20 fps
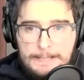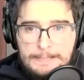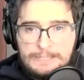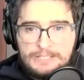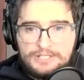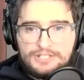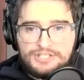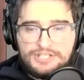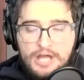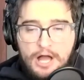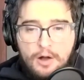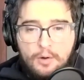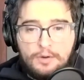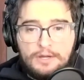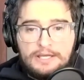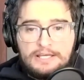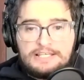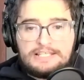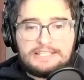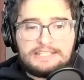So,
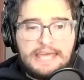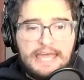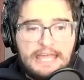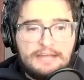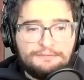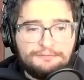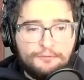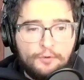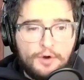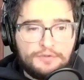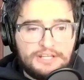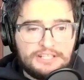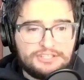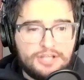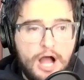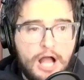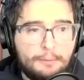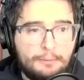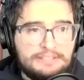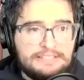say for the
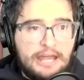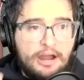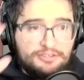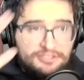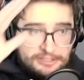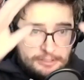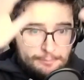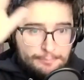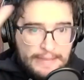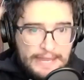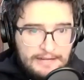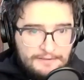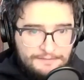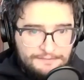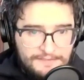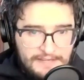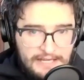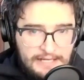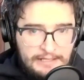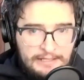Talk Me Tire the main
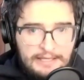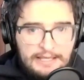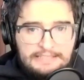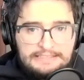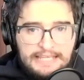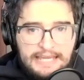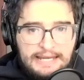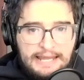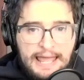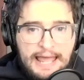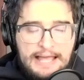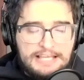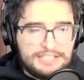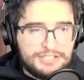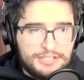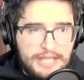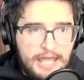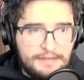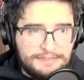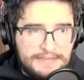feed, say it has
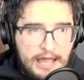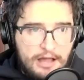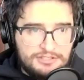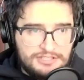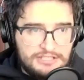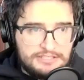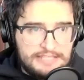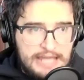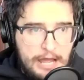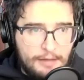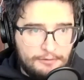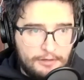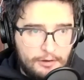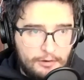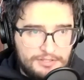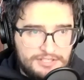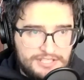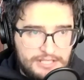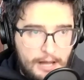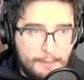10,000
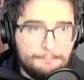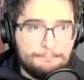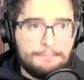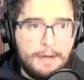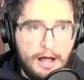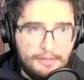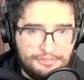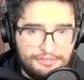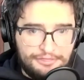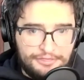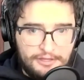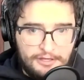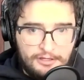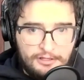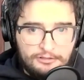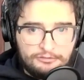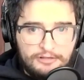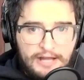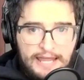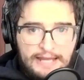downloads a month,
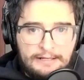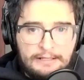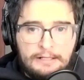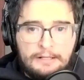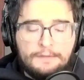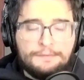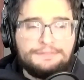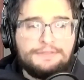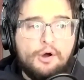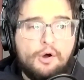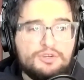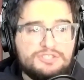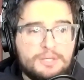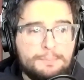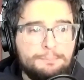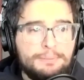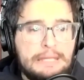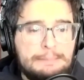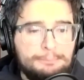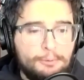right? Those are
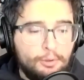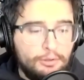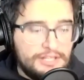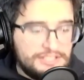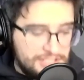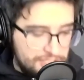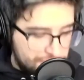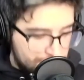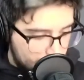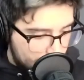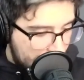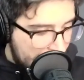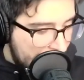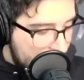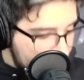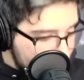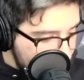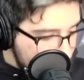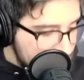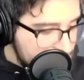people who listen to
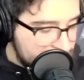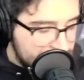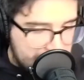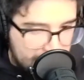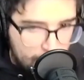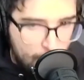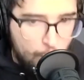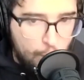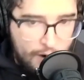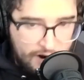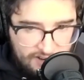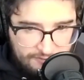every single one of